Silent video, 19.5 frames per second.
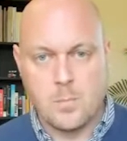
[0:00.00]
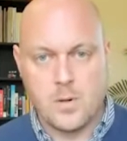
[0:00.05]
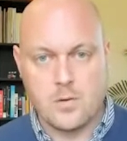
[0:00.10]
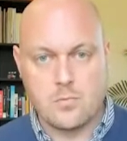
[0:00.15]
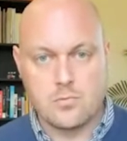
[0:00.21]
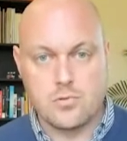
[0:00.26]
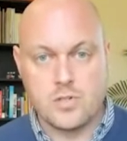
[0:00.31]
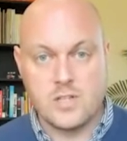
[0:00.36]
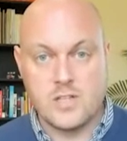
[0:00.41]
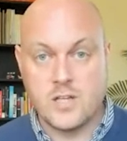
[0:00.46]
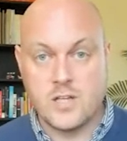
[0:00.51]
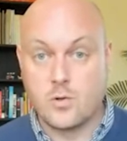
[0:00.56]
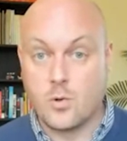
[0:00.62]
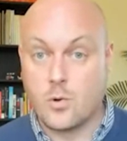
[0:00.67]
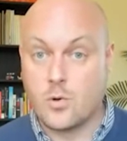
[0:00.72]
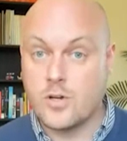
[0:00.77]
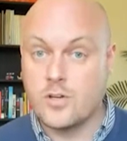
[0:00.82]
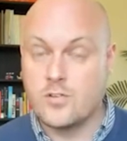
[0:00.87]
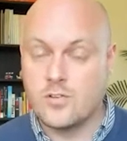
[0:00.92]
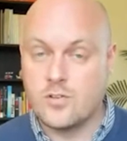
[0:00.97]
But really, in
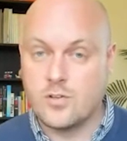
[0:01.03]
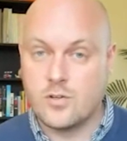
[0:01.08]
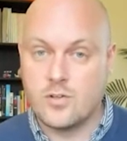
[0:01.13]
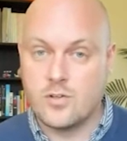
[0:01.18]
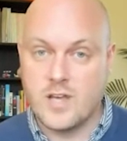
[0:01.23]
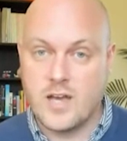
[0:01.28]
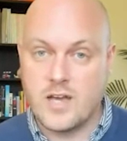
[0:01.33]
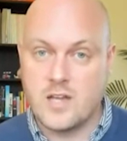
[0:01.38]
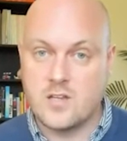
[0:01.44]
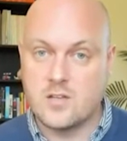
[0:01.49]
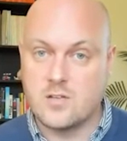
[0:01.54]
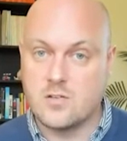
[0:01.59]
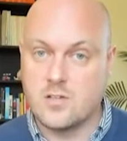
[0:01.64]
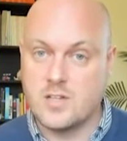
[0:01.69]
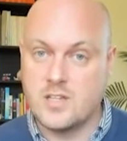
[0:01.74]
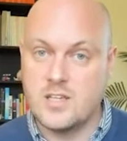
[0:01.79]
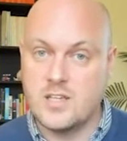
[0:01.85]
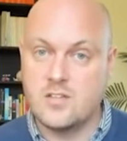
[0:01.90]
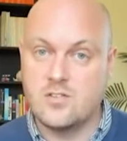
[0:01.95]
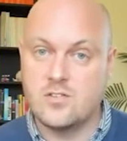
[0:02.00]
order to do that, you
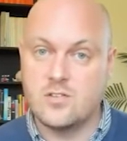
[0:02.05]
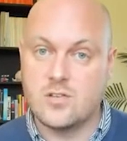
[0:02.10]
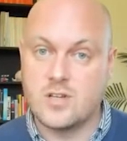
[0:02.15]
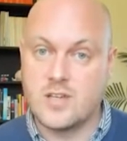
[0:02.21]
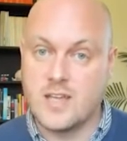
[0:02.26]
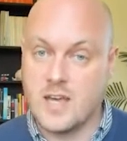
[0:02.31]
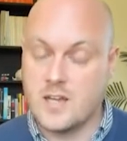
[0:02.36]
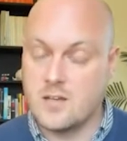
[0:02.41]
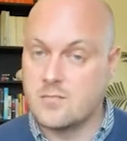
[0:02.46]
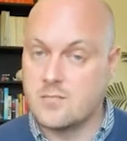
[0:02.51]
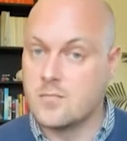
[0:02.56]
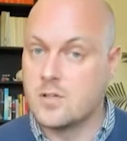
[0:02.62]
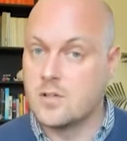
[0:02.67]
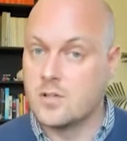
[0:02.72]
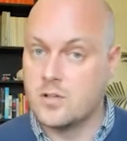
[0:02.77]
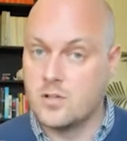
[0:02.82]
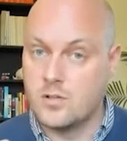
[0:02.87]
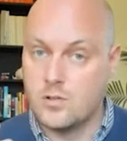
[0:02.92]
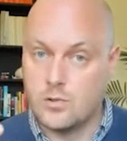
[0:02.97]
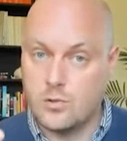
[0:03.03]
need to, again,
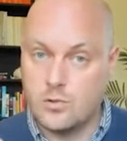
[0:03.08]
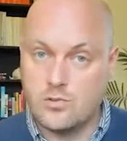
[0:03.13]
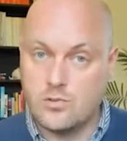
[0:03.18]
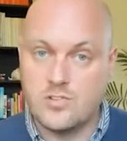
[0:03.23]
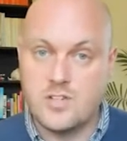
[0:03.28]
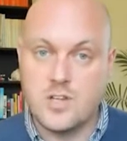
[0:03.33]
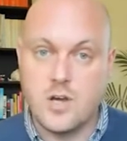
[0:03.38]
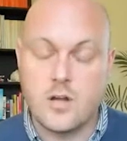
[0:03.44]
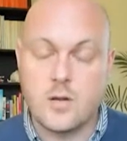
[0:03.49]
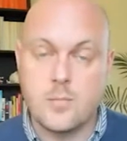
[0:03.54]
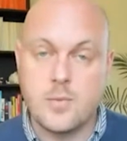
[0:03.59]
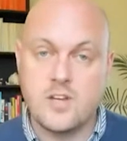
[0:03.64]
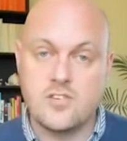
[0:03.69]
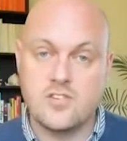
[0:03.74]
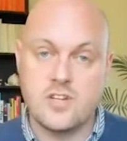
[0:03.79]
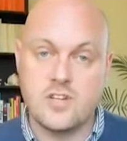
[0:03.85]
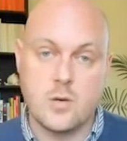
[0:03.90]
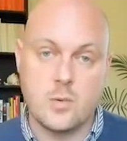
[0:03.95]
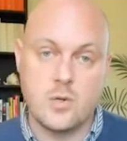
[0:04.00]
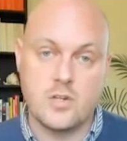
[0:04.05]
use the
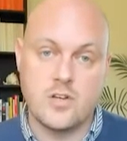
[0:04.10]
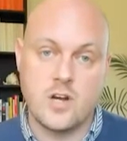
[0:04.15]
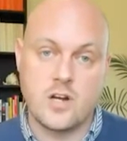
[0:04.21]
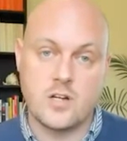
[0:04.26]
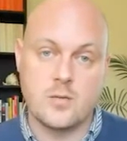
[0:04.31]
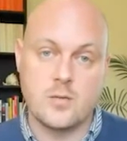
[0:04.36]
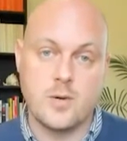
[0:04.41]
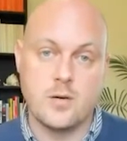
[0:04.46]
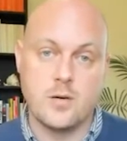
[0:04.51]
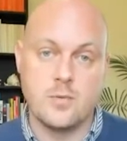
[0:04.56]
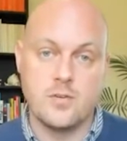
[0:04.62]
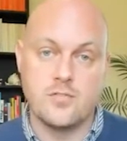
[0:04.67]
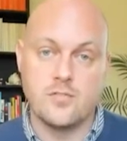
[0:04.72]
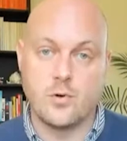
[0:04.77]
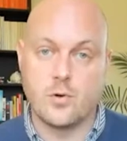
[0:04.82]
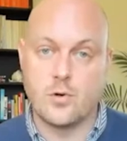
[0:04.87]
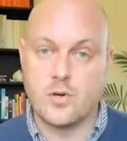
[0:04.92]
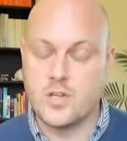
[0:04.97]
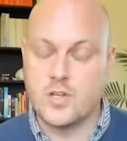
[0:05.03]
automation that we talked about before.